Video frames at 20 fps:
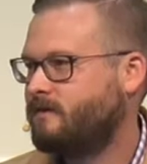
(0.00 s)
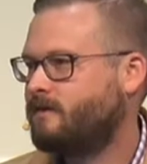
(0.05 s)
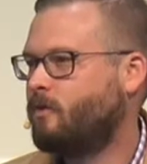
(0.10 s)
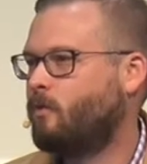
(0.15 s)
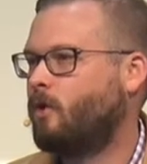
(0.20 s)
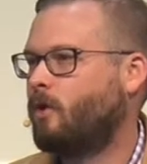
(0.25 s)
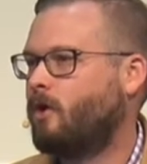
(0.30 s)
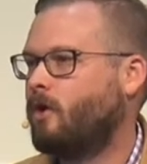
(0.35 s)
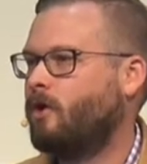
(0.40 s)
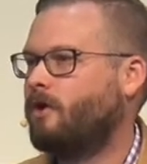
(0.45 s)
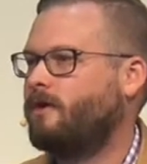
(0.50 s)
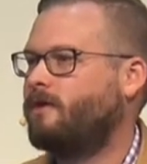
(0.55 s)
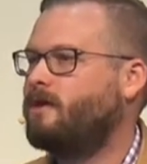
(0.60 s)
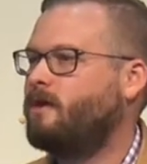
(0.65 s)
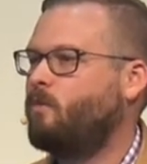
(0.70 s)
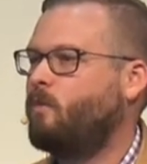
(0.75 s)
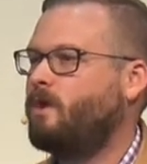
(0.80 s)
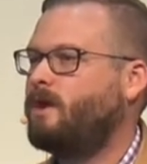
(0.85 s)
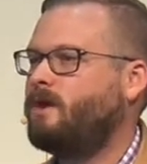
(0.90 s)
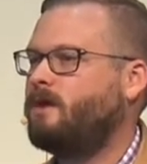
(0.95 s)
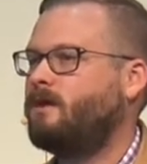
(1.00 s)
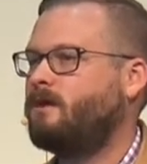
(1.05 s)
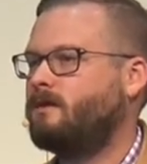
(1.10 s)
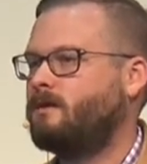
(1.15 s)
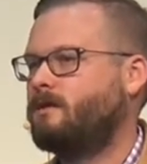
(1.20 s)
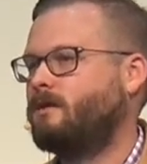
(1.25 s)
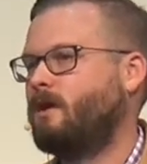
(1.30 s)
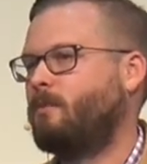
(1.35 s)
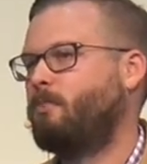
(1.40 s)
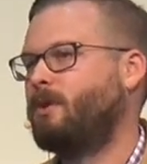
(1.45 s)
the word, and then we
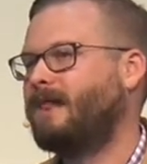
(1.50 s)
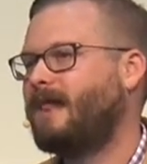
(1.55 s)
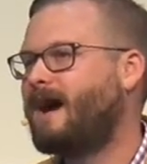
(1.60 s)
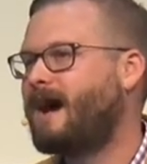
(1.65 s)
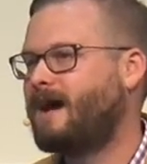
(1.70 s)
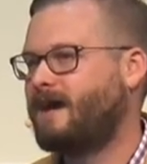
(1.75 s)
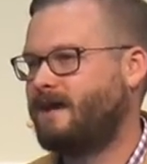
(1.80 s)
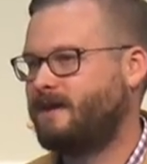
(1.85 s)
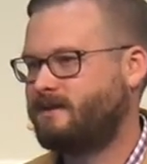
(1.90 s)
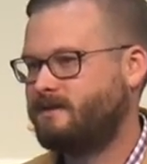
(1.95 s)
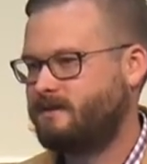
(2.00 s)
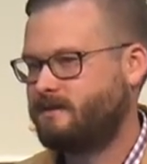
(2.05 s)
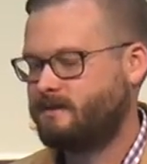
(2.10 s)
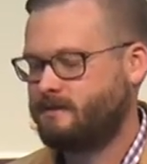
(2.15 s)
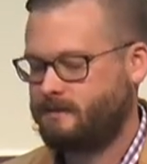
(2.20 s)
apply it.